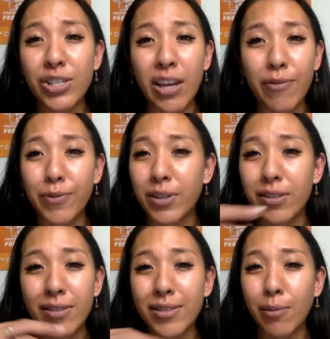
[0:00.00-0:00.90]
have
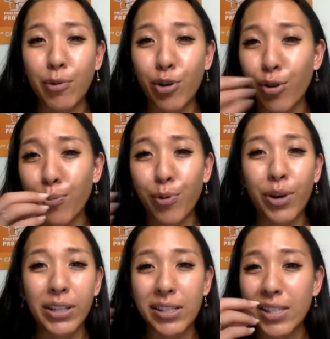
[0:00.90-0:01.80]
some keropok
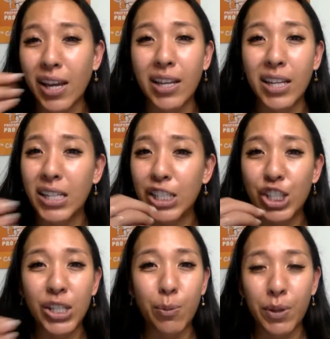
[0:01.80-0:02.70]
at the side, and then they just
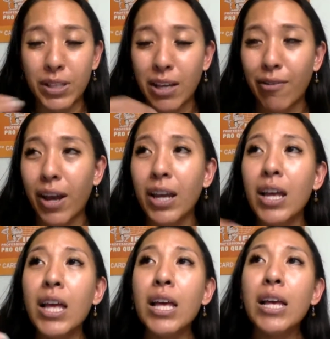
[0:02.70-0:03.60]
keep eating, right?
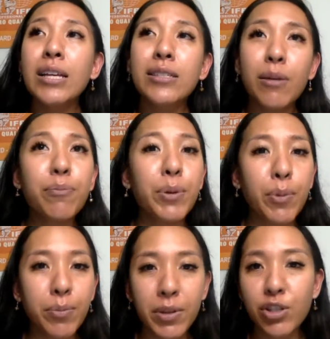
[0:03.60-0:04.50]
Some people
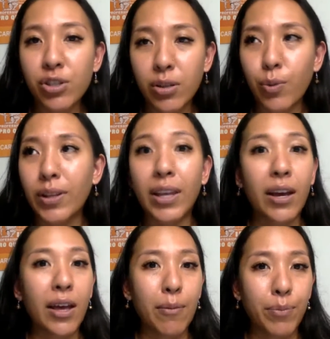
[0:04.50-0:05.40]
binge eat when they are
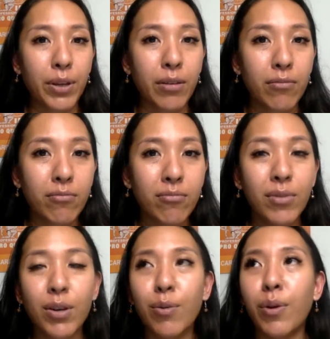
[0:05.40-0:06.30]
happy,
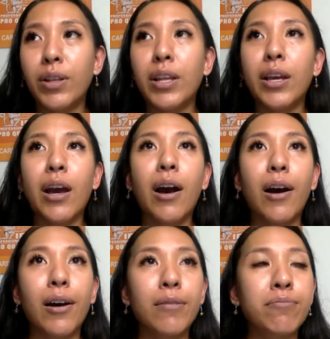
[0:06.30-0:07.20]
when they are